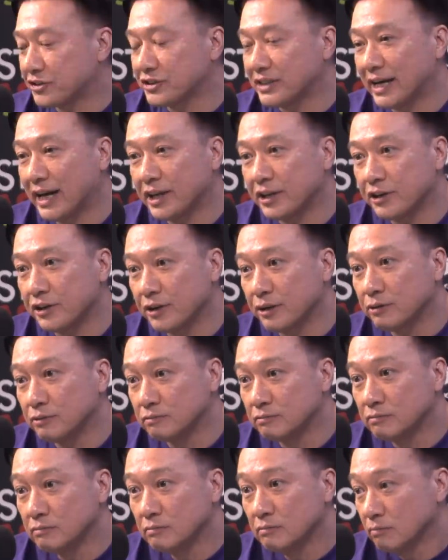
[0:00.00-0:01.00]
nine to oh? zero?
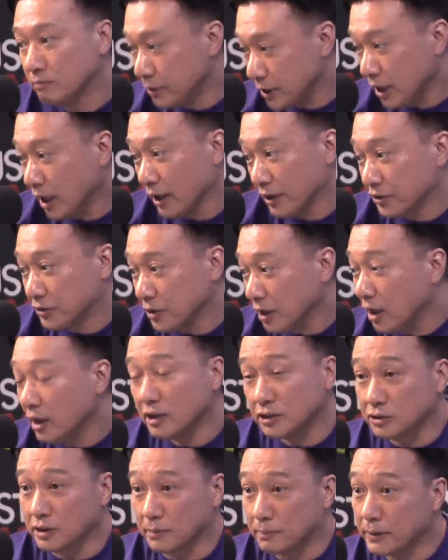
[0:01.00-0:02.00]
Be honest,
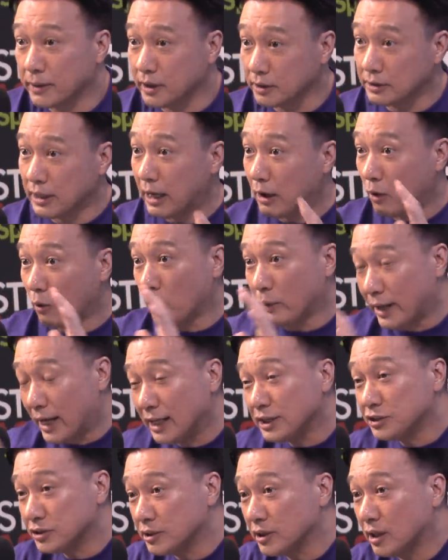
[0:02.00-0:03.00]
honestly, because when
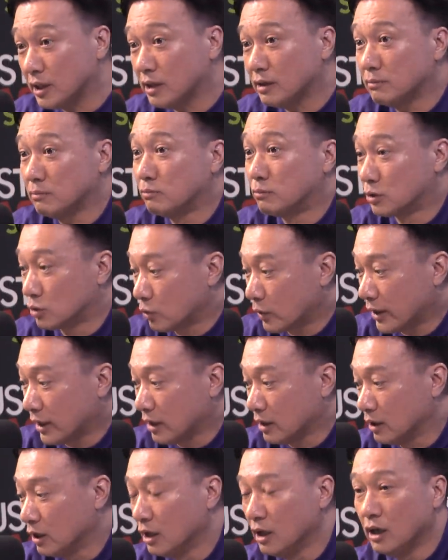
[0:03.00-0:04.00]
I saw Morrell,
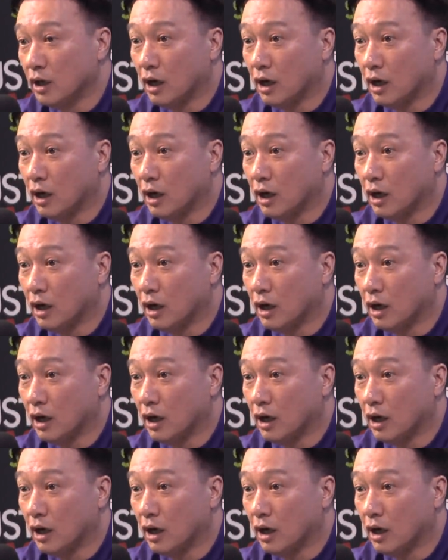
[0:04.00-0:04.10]
well, depends.